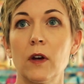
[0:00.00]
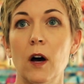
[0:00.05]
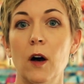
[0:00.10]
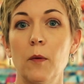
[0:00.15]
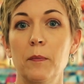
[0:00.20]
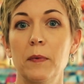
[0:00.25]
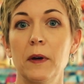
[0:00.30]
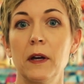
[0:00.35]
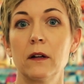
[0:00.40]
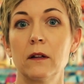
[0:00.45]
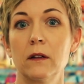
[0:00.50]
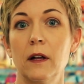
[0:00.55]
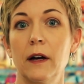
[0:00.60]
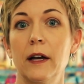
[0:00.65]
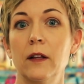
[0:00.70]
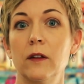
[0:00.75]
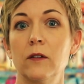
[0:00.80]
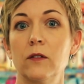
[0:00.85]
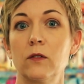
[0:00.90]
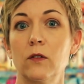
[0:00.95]
helping
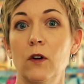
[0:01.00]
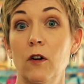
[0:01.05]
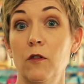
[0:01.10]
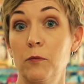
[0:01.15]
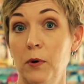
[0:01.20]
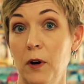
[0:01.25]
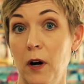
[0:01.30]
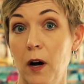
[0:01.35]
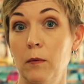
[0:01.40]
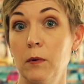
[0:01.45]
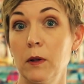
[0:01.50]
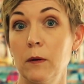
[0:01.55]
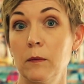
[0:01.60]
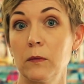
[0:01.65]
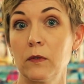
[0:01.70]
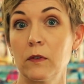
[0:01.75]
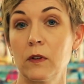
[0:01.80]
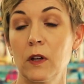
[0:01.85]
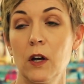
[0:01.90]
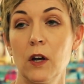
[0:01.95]
clients solve
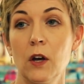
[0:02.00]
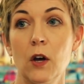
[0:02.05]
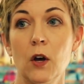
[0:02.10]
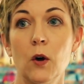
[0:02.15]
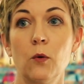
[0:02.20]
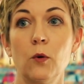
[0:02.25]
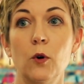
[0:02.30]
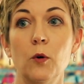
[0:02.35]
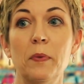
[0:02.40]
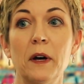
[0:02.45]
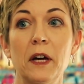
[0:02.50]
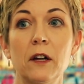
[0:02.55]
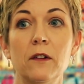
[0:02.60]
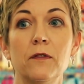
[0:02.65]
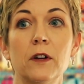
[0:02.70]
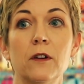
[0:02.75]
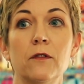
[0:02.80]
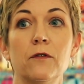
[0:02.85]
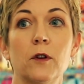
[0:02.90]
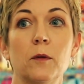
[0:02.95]
problems will
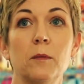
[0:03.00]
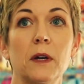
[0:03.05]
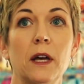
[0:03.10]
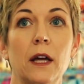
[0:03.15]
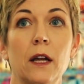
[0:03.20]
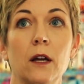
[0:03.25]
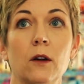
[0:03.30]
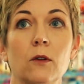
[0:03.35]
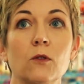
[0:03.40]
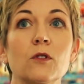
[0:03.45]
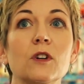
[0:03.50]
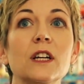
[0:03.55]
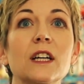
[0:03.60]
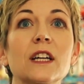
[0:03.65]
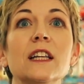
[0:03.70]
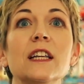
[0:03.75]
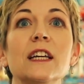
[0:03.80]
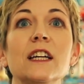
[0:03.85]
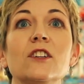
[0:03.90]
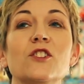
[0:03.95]
benefit from getting
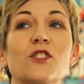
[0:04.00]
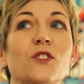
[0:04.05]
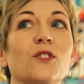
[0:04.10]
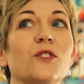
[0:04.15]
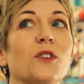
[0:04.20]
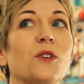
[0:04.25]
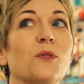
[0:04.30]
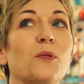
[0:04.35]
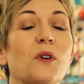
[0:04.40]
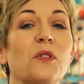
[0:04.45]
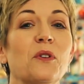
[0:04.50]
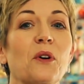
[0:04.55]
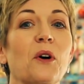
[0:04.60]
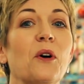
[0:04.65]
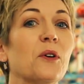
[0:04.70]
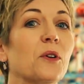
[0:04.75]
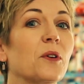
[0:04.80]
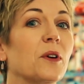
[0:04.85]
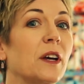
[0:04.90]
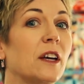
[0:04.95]
really juicy with their
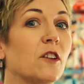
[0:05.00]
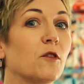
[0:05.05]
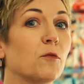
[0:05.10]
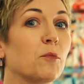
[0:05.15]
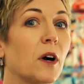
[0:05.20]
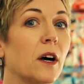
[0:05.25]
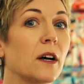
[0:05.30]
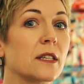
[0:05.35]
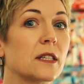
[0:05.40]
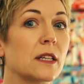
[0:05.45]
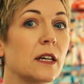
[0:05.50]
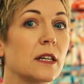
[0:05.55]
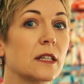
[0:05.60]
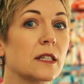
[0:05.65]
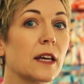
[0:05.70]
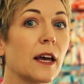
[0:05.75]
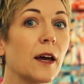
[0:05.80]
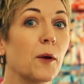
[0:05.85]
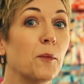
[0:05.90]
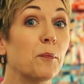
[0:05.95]
own creative
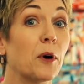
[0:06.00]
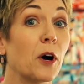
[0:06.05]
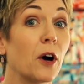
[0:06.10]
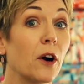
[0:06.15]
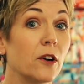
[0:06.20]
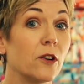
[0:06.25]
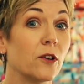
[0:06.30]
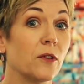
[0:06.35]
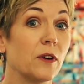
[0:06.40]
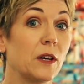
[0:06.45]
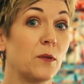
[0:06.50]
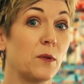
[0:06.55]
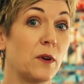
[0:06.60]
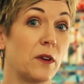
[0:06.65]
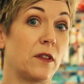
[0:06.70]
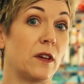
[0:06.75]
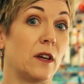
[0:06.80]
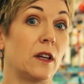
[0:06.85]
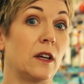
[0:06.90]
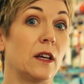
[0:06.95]
process and partnering
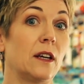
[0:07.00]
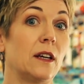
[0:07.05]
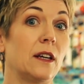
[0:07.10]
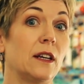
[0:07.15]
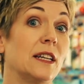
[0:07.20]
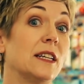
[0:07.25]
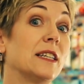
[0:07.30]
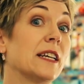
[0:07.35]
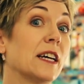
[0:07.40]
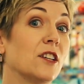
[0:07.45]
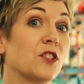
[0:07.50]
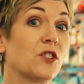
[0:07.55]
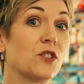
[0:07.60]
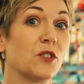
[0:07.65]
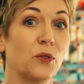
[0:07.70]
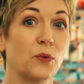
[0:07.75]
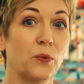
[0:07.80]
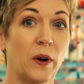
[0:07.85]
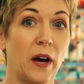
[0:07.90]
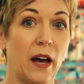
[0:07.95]
with it in an
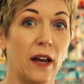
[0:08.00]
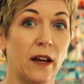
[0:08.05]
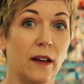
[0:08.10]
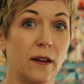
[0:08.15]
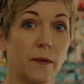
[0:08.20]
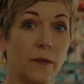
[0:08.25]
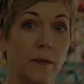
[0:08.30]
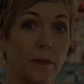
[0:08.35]
intentional way.